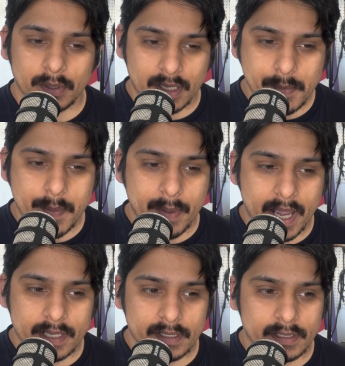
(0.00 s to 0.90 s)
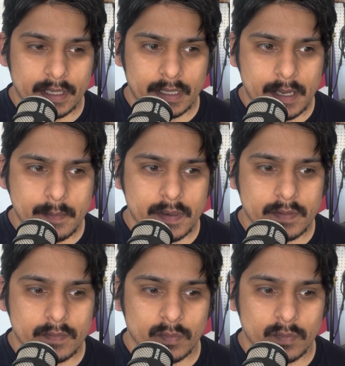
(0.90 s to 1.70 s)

But coming back in, I came in